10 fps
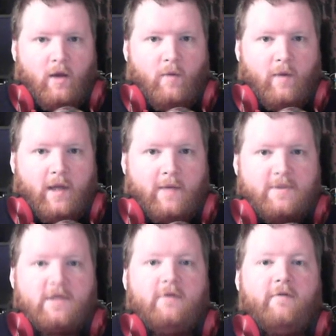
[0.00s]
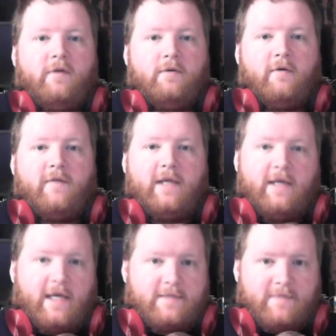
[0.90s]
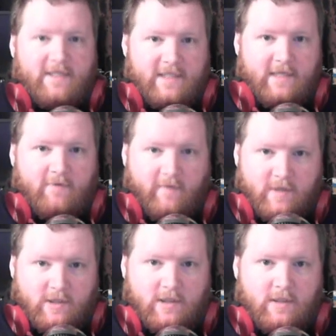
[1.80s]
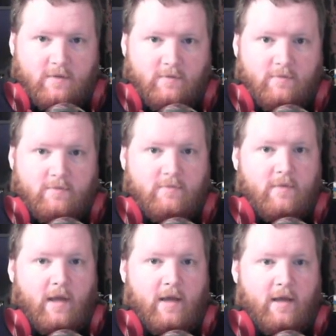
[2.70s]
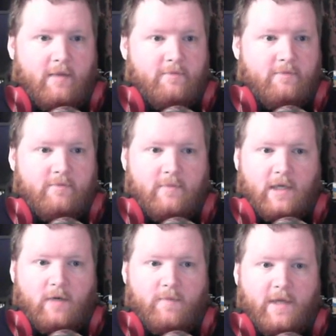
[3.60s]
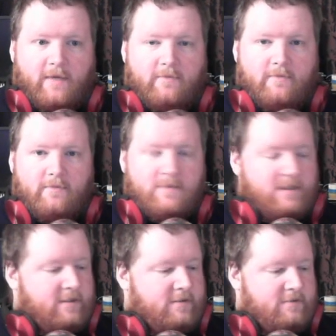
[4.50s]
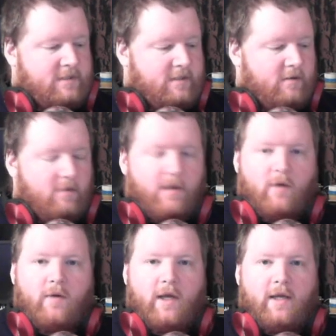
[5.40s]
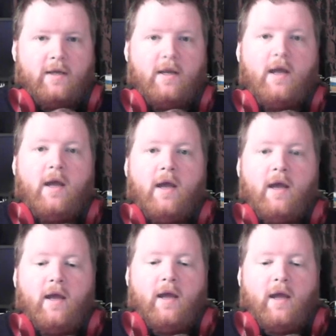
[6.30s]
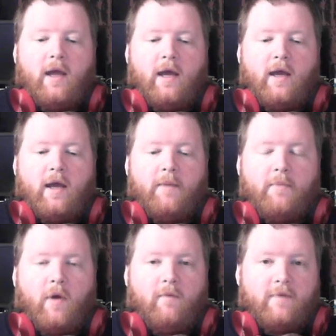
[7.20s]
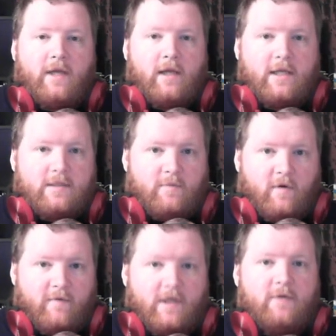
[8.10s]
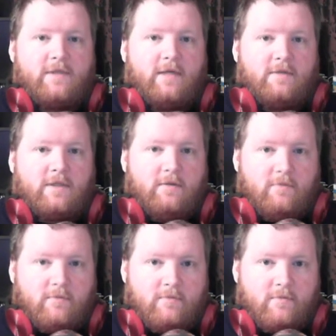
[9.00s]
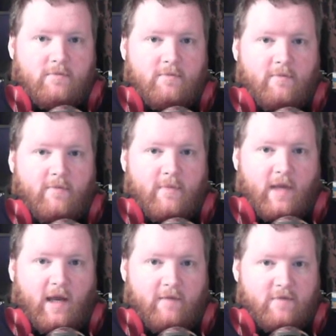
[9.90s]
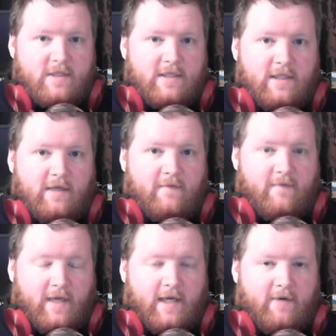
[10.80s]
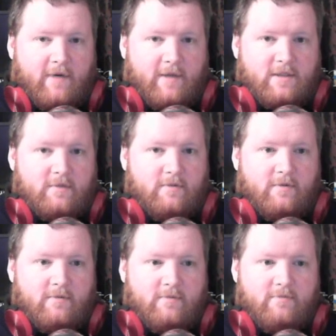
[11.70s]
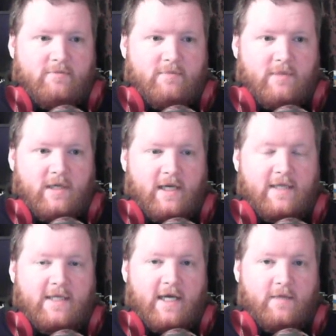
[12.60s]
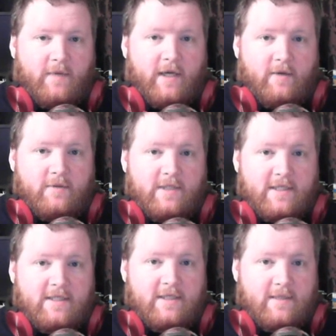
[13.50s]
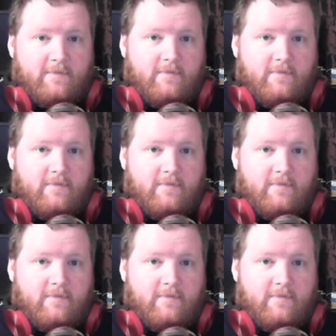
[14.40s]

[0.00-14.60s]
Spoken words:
Well, that was an overview of the SBC Revision 2. I hope that all went okay. Hopefully I'll get some more videos out soon. I've recently figured out how to connect an Arduino to the system